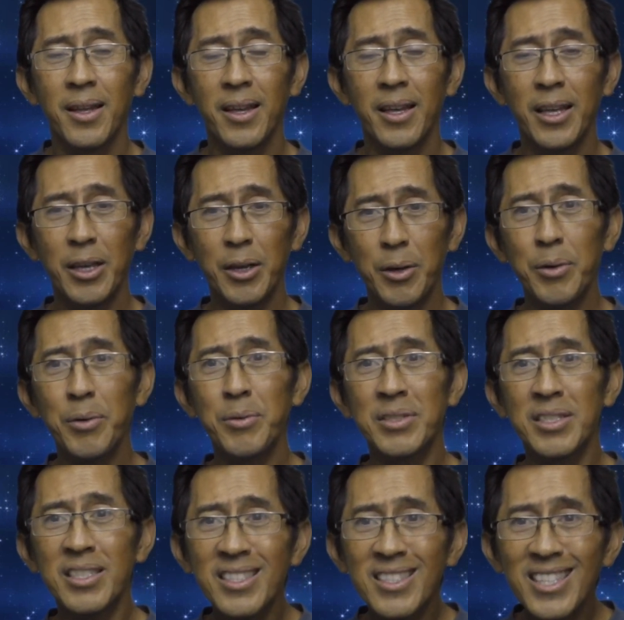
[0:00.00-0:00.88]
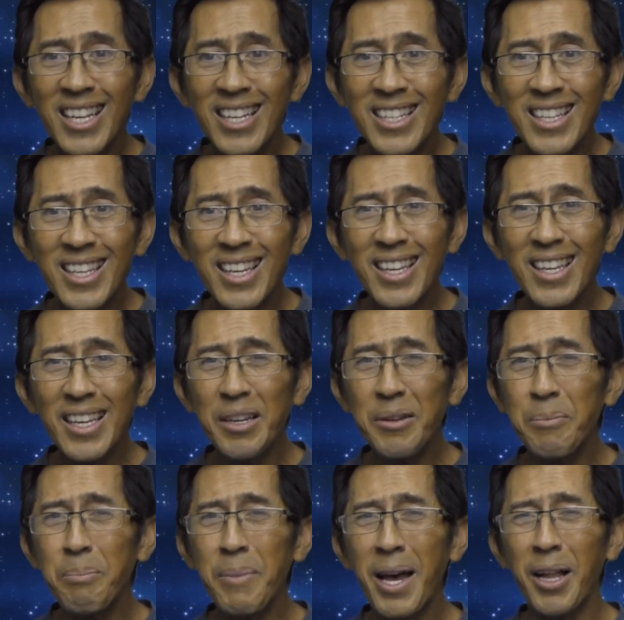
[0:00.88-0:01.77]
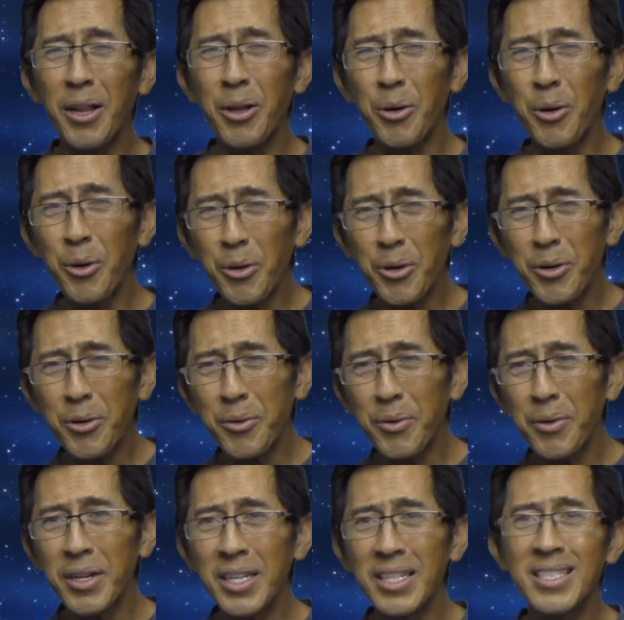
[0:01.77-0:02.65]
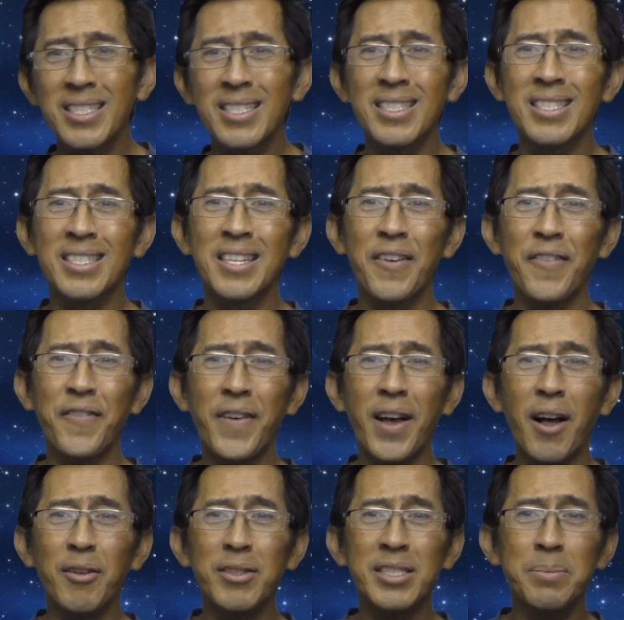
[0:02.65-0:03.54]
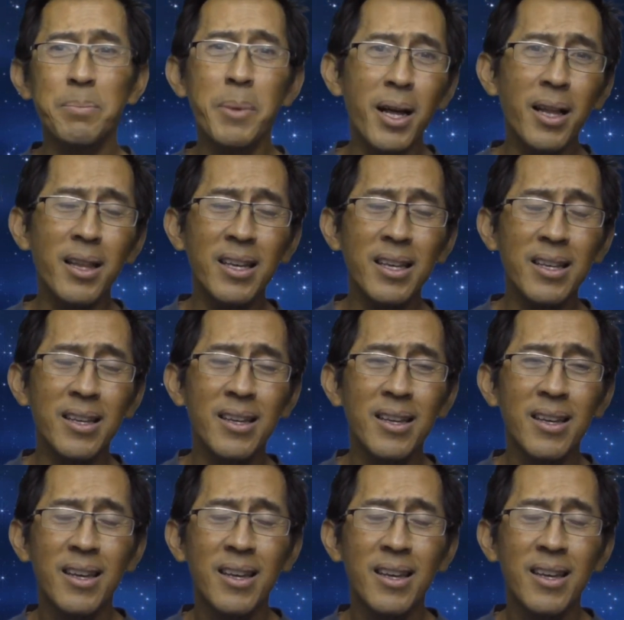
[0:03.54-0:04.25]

it was stinky, malodorous, foul smelling